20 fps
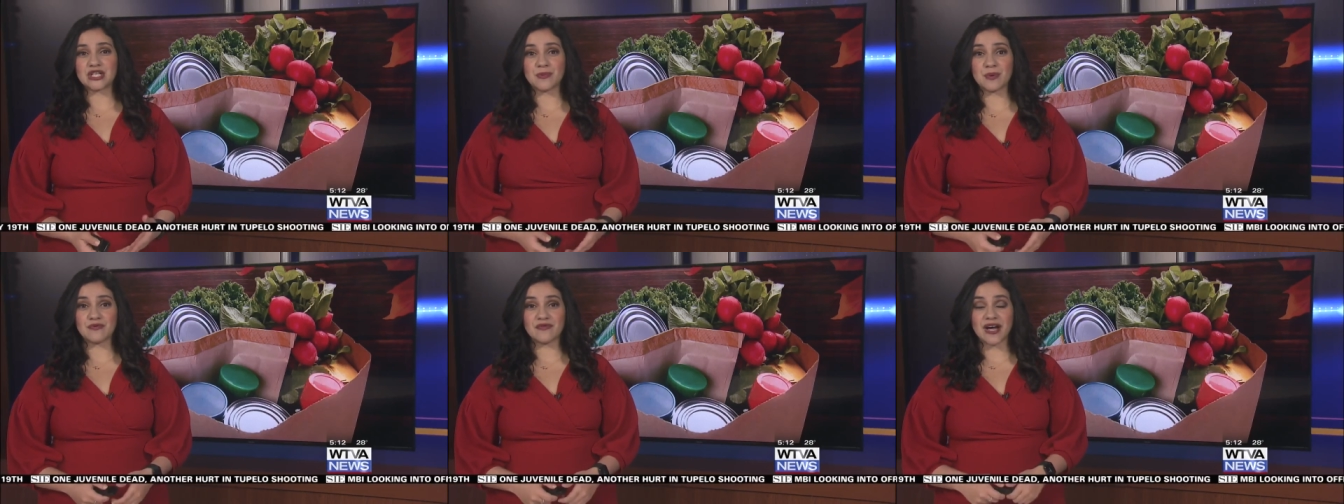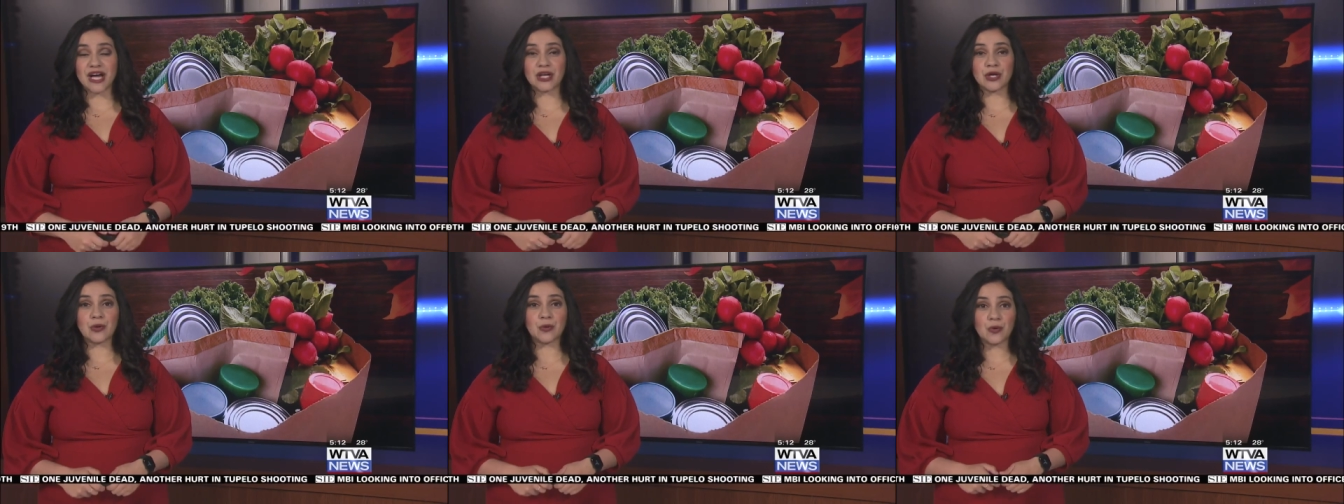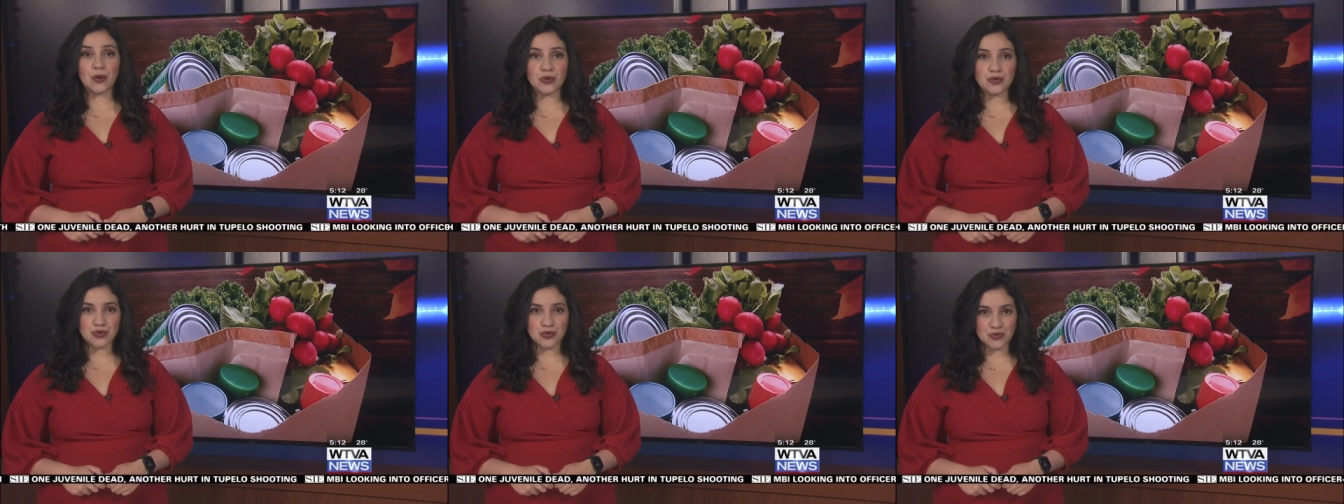to provide
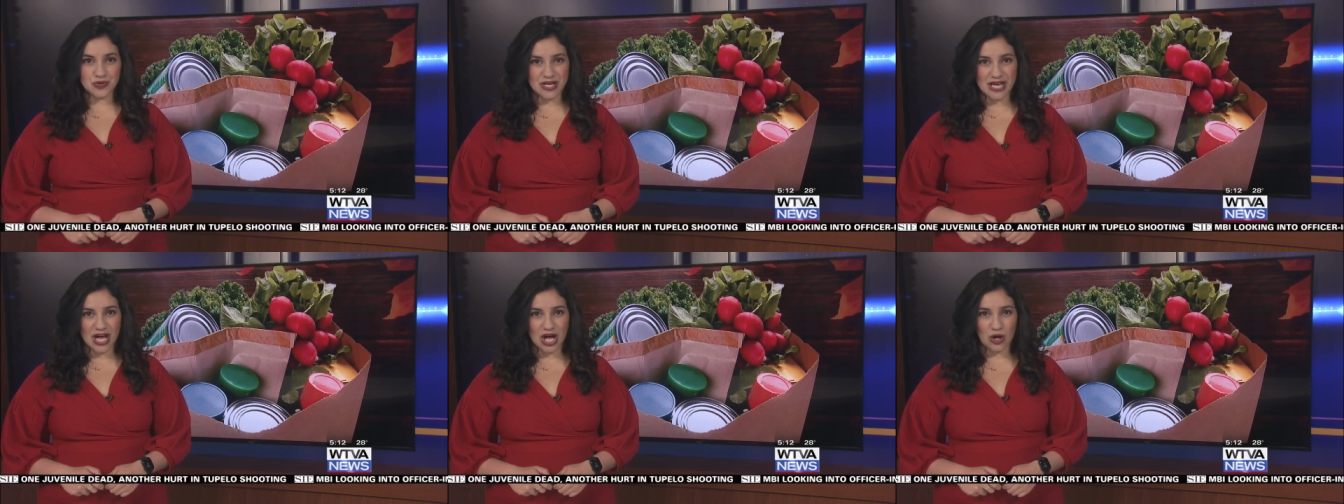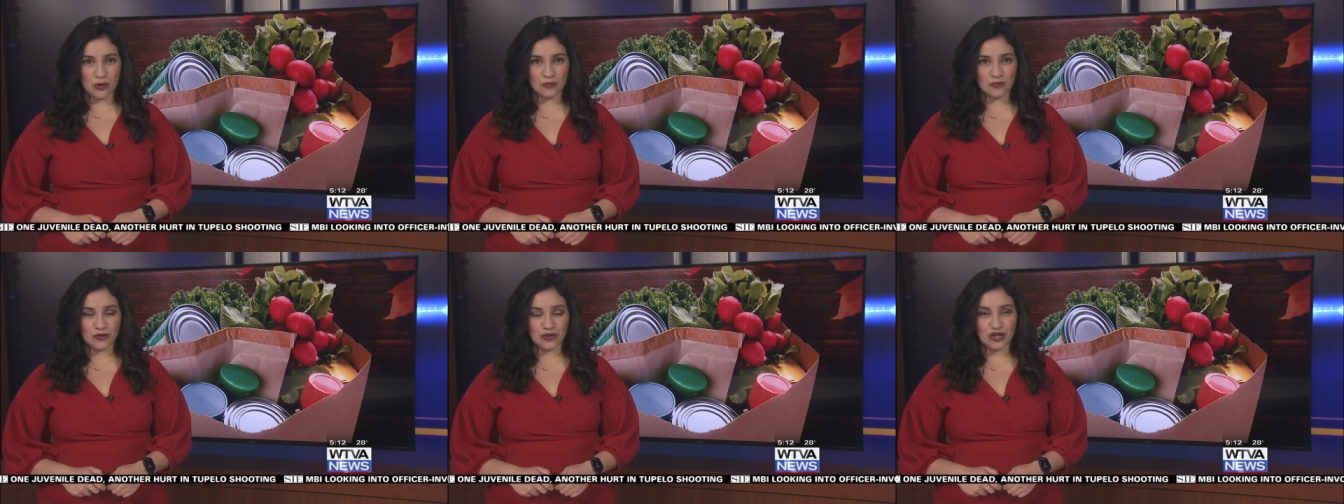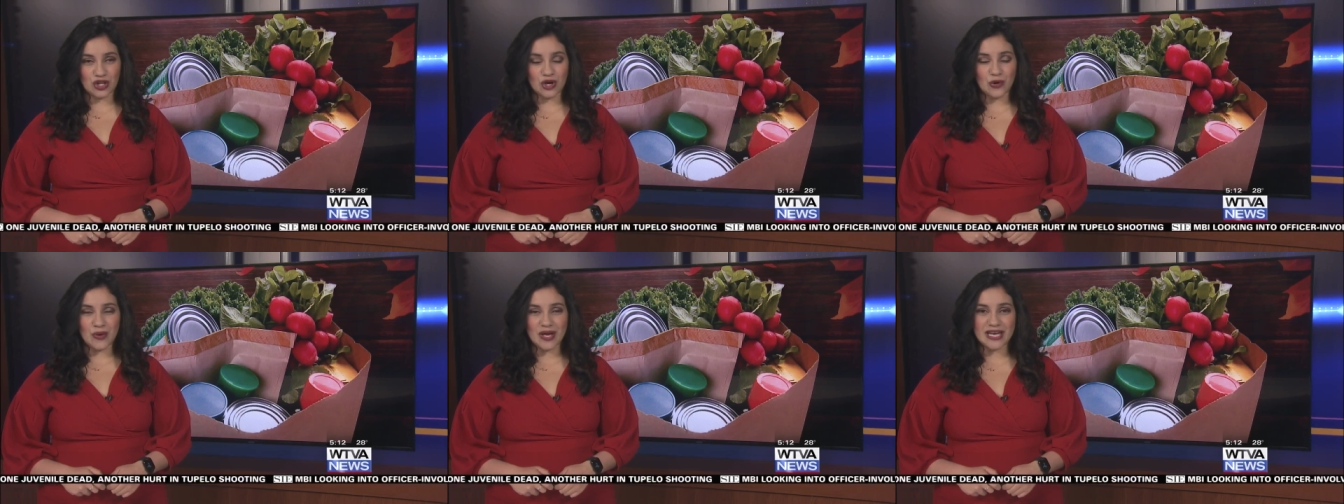grocery help
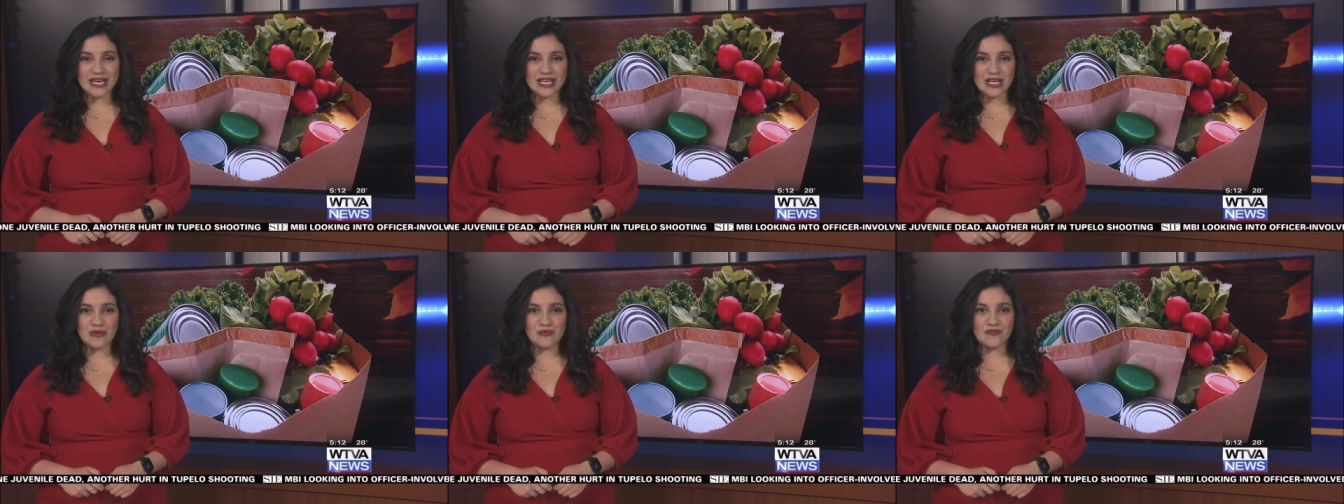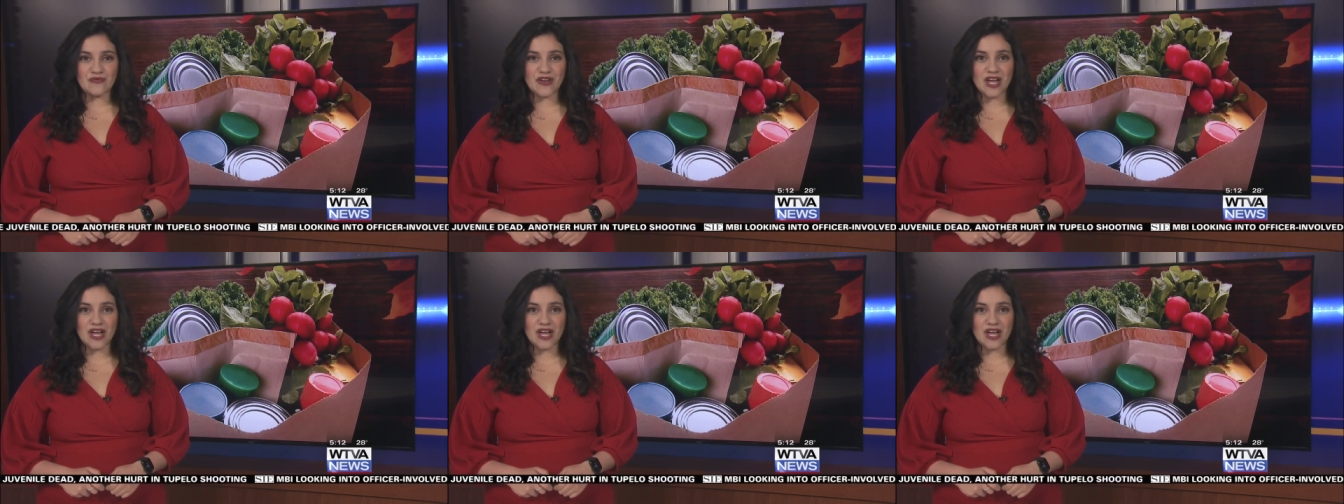for low-income